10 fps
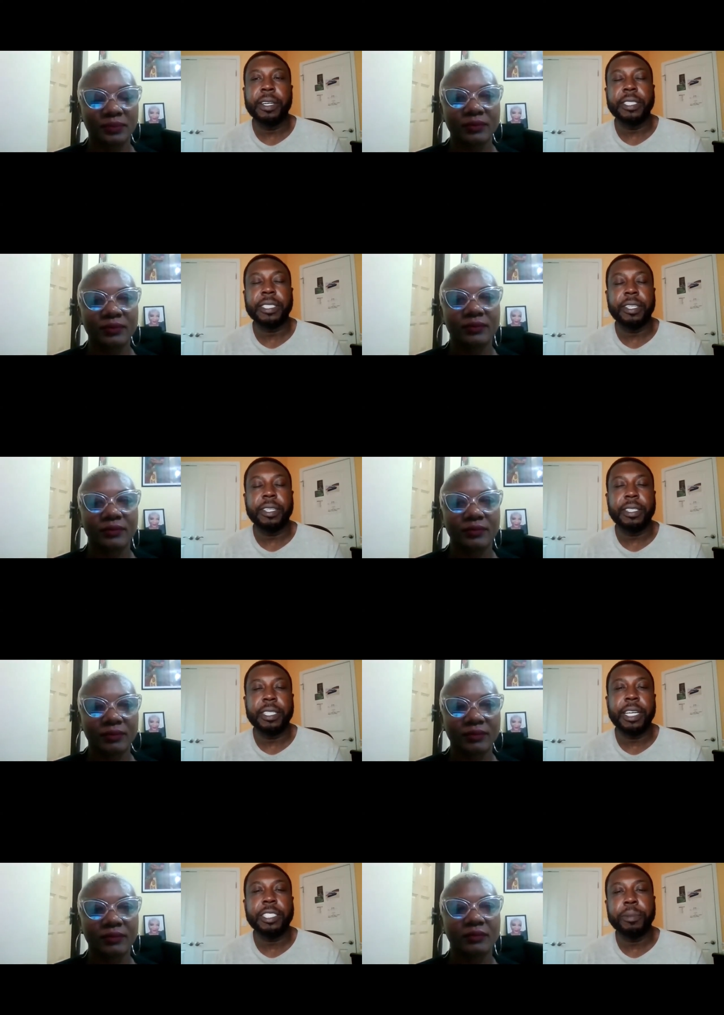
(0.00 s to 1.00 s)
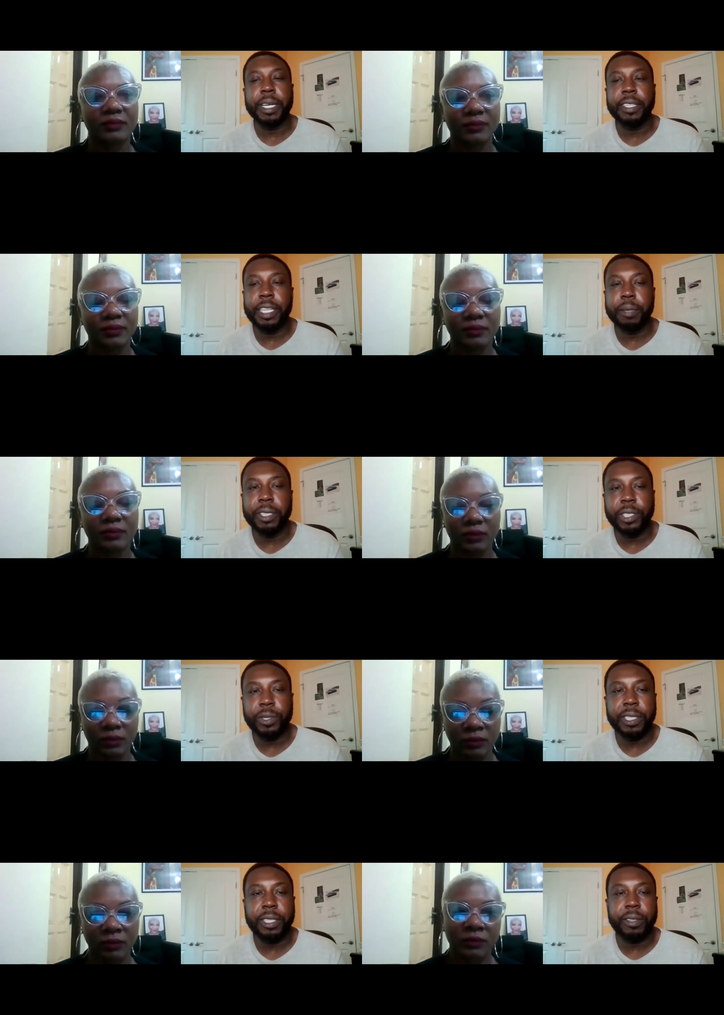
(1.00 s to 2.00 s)
Speaker 1: there's a doctor by the name of
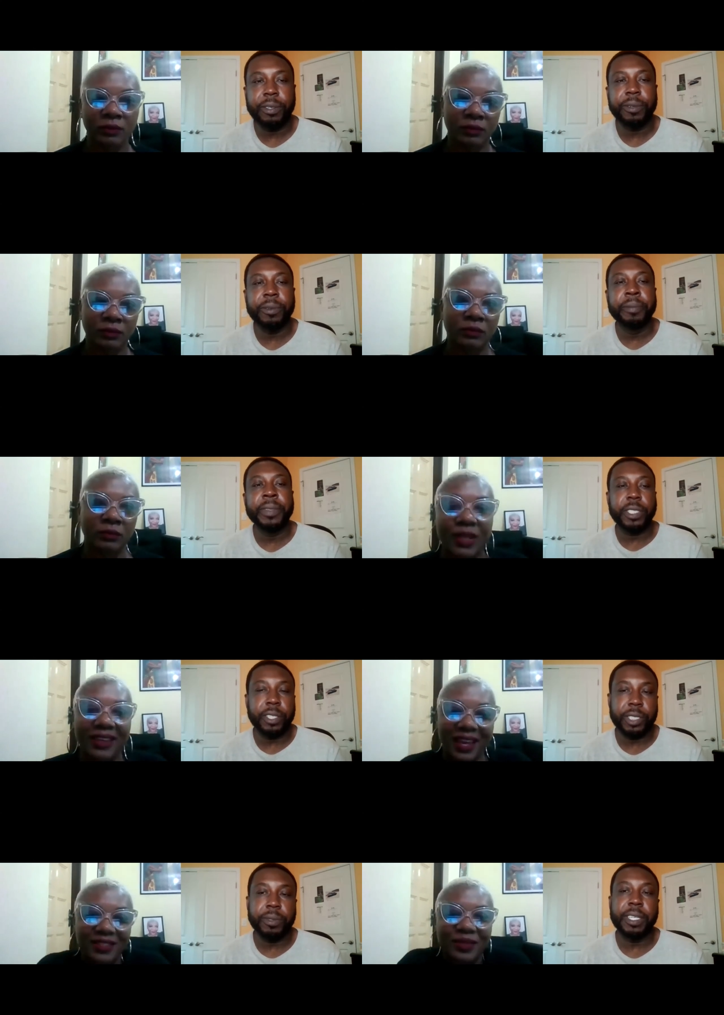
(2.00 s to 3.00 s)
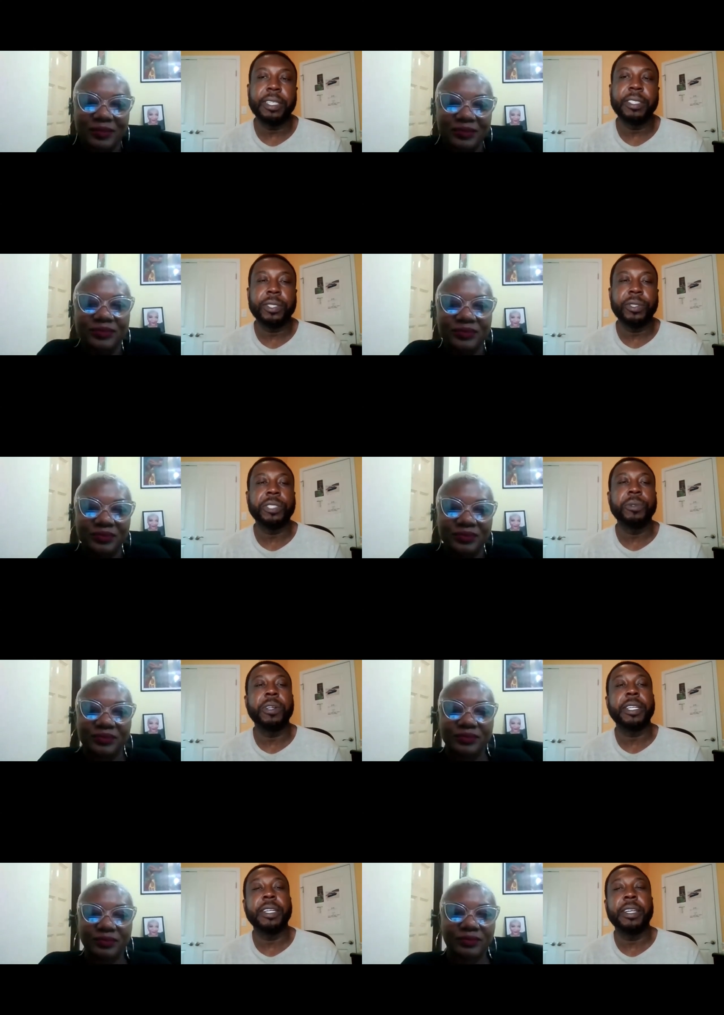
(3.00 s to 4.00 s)
Joy DeGruy who's also a social
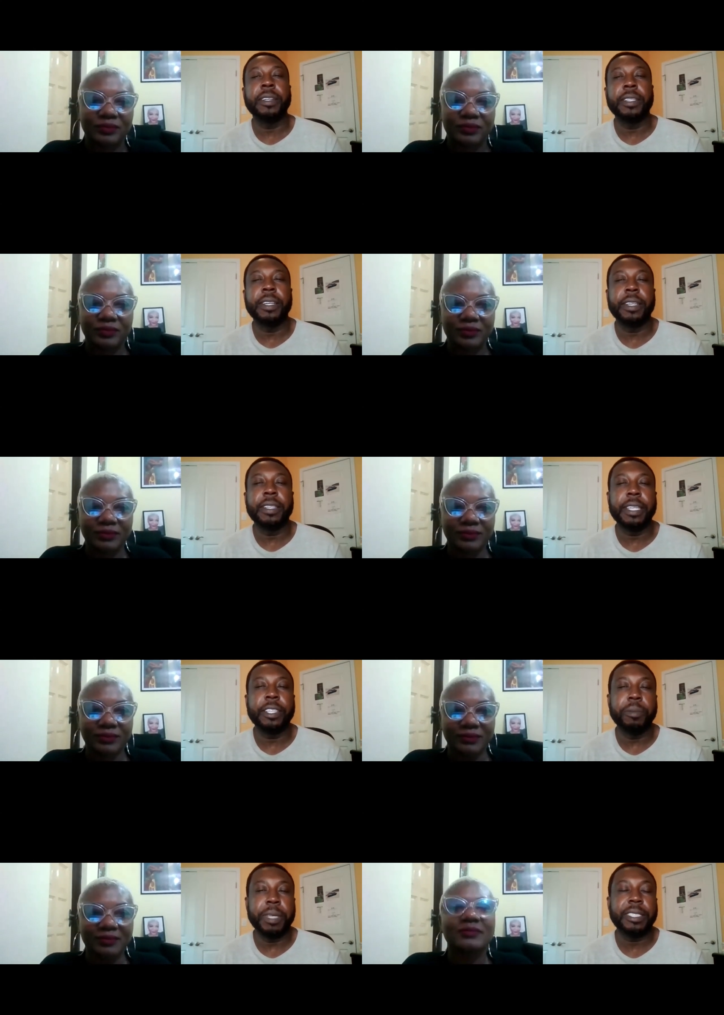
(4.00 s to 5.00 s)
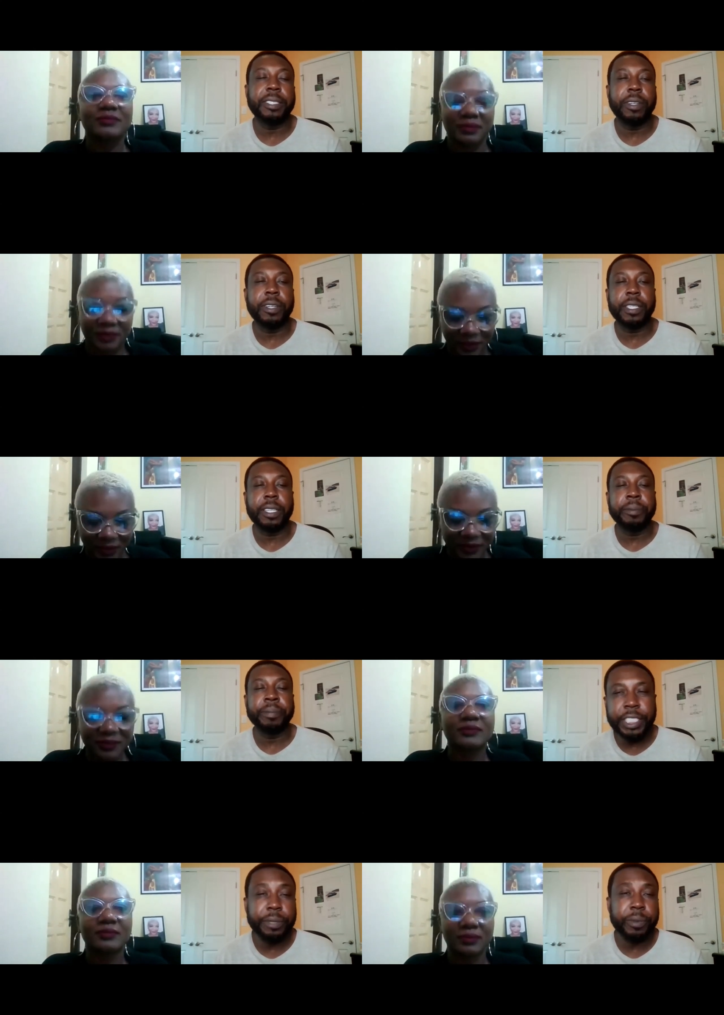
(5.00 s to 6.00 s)
worker uh, that you mentioned earlier,
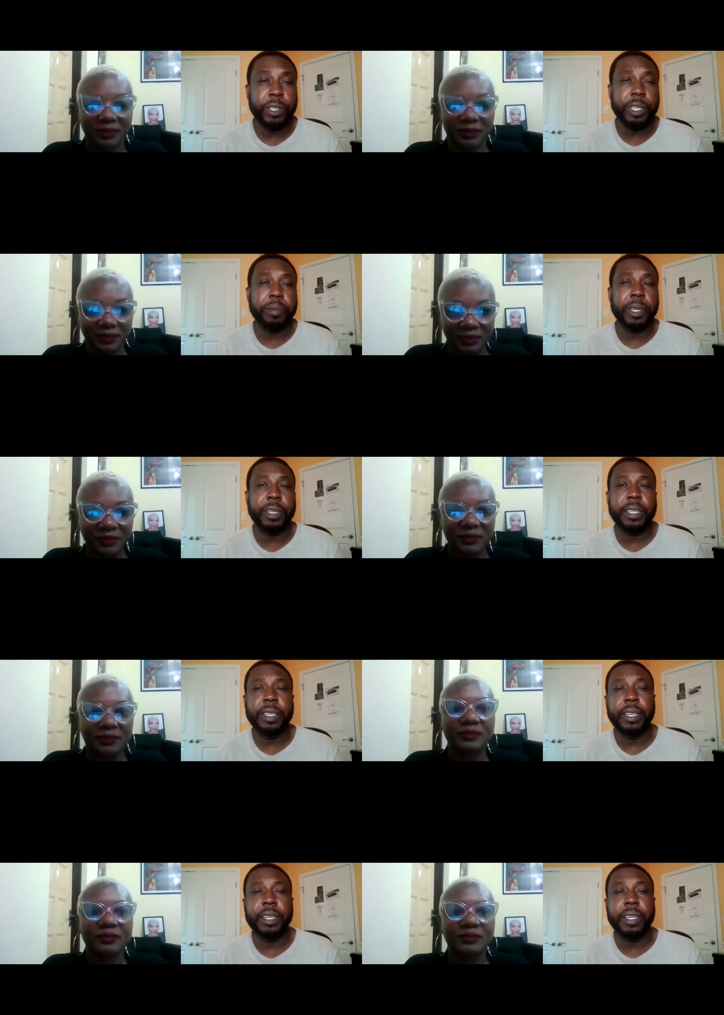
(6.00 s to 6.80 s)
and she wrote a mm-hmm. book